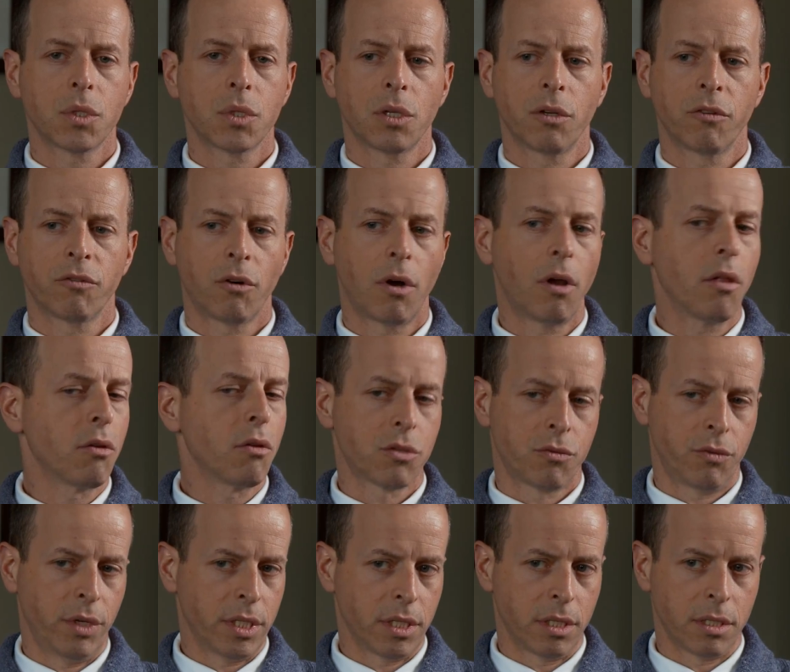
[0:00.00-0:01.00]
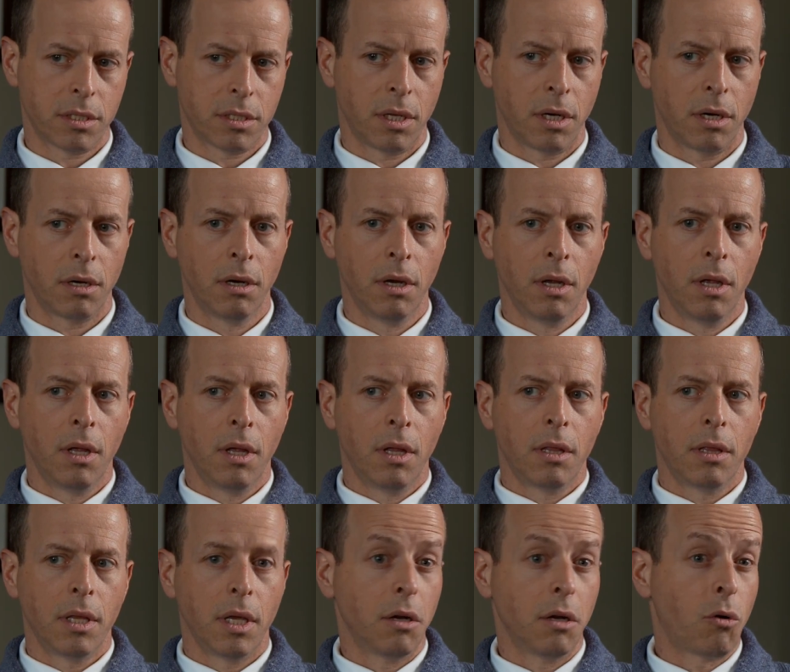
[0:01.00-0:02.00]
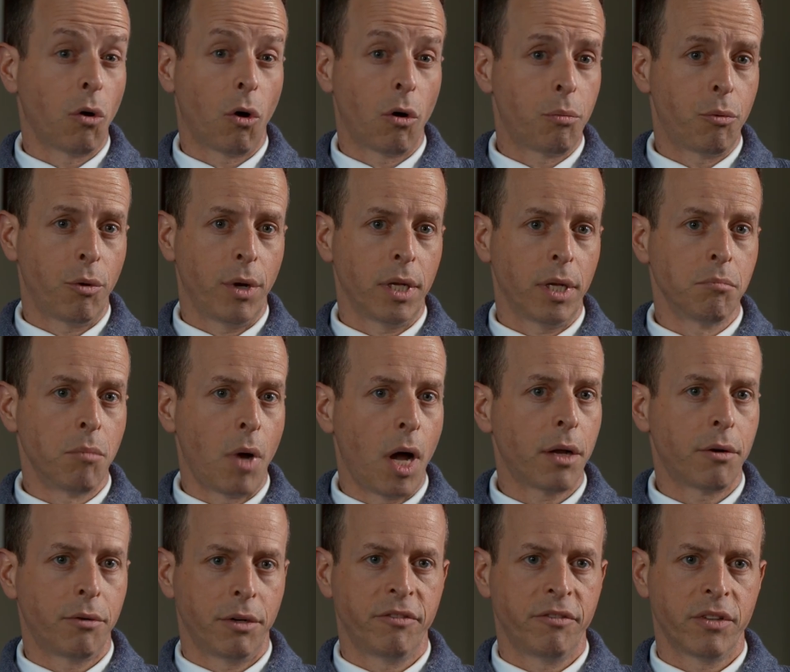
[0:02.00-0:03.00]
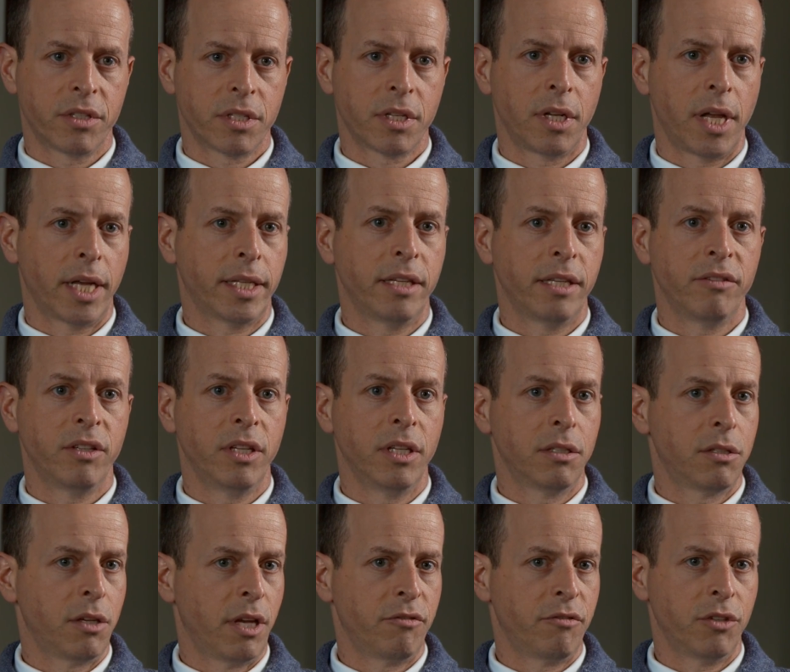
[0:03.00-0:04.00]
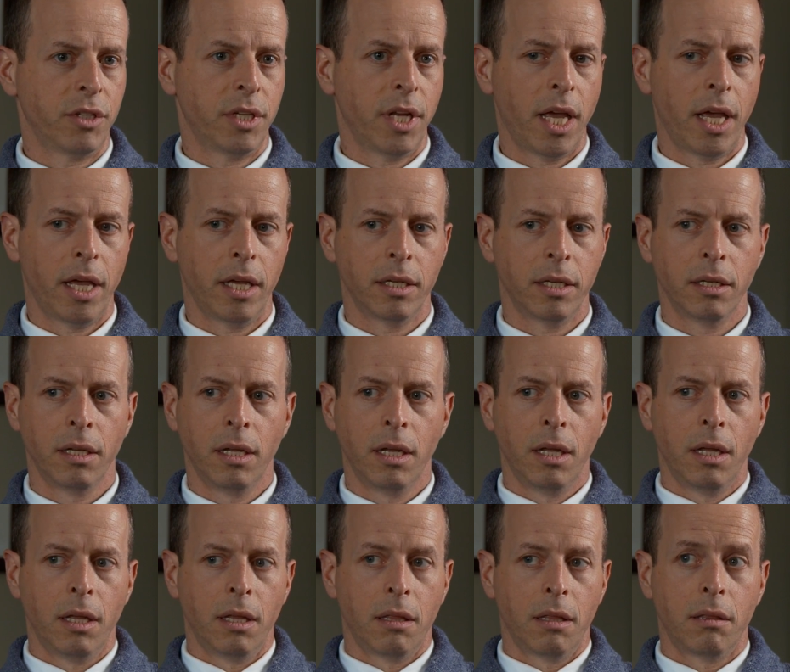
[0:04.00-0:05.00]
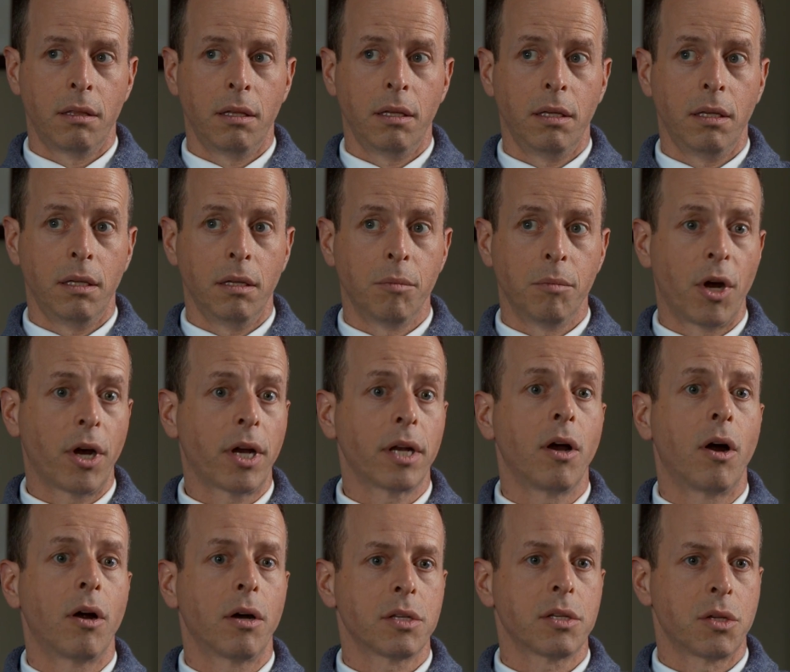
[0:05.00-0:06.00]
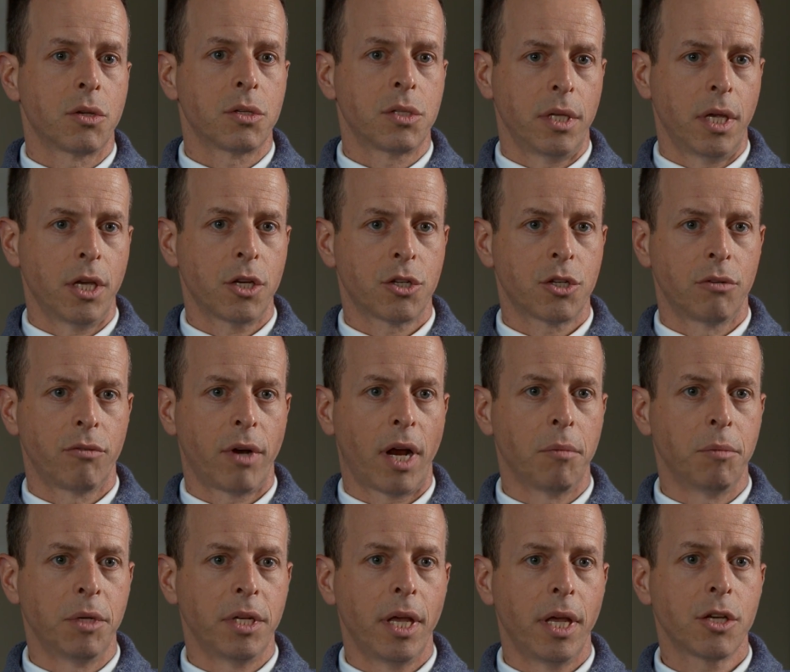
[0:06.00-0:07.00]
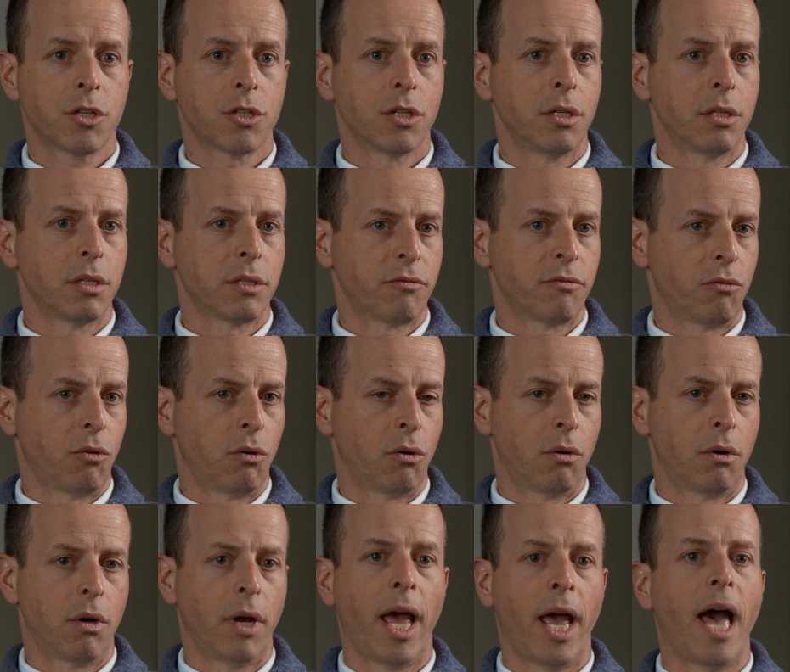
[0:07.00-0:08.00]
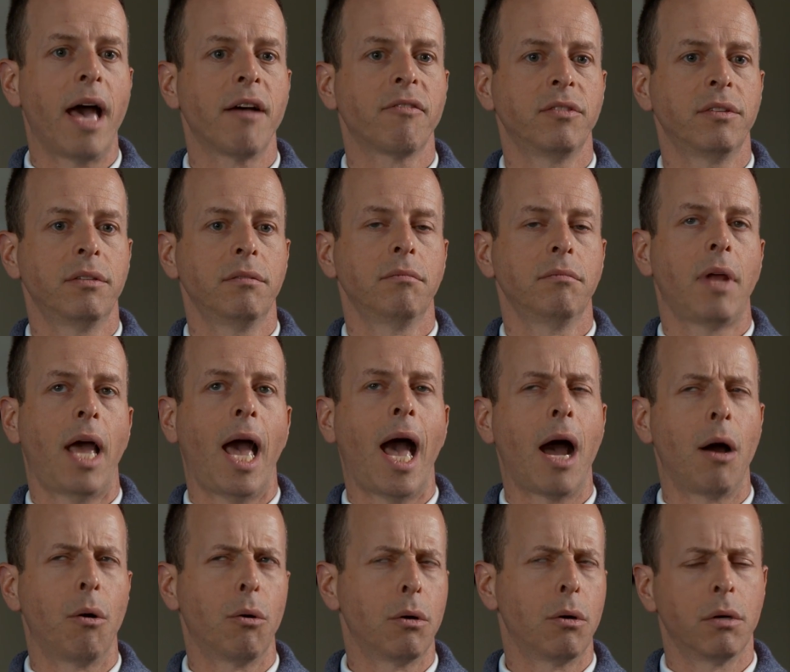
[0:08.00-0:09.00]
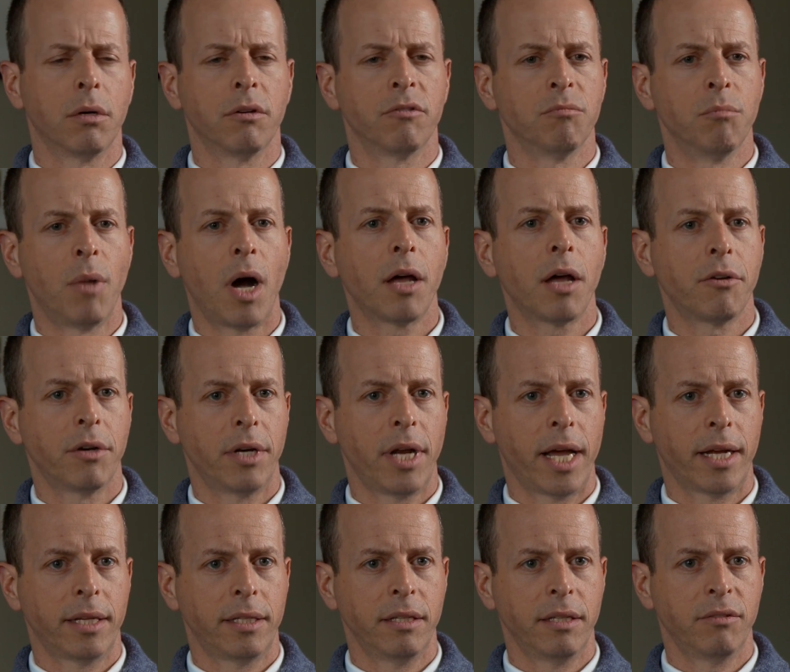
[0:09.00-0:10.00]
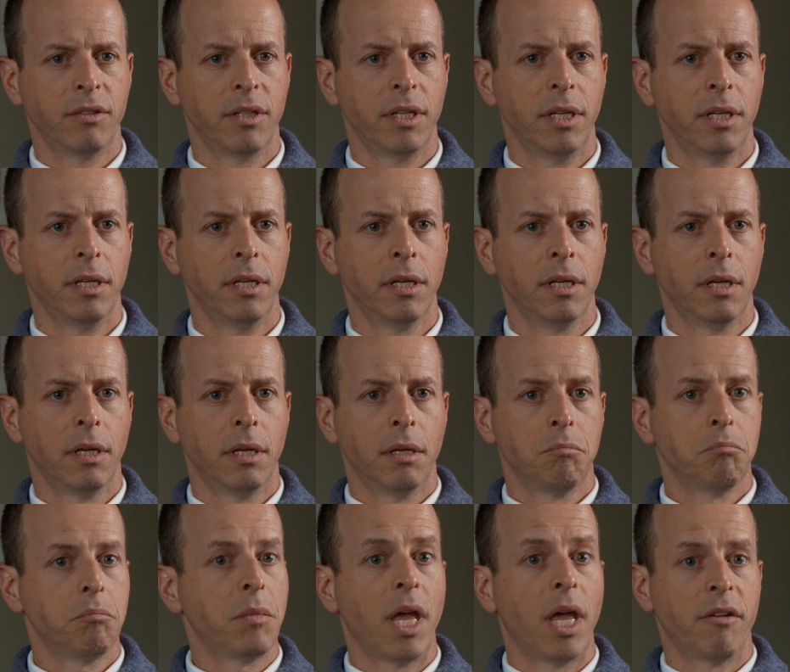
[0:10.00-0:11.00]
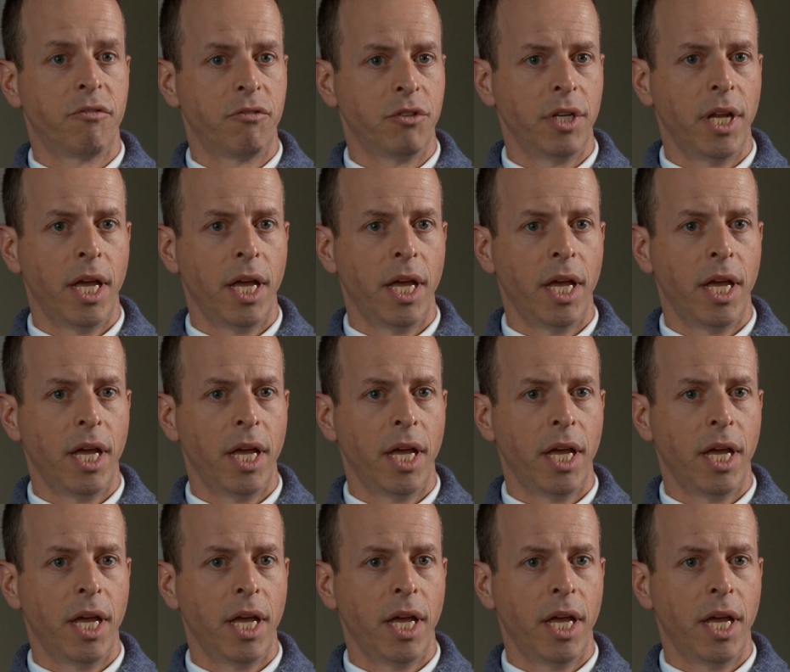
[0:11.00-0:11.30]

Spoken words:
So for all those reasons, they incorporate moderate physical activity into every day. And the American Heart Association recommendation is for a half hour of moderate activity every